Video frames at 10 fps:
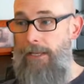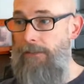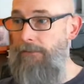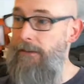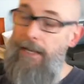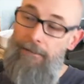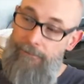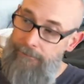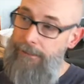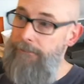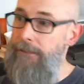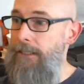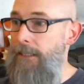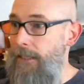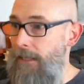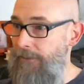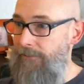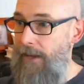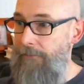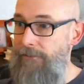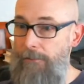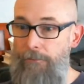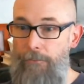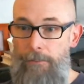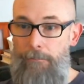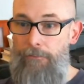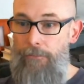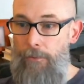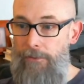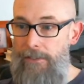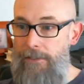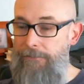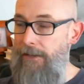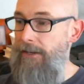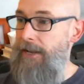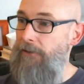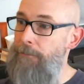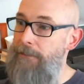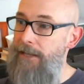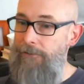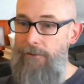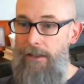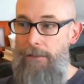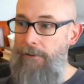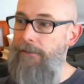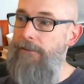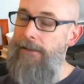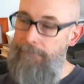And as you know, this obviously was written before the Fed announcement yesterday, but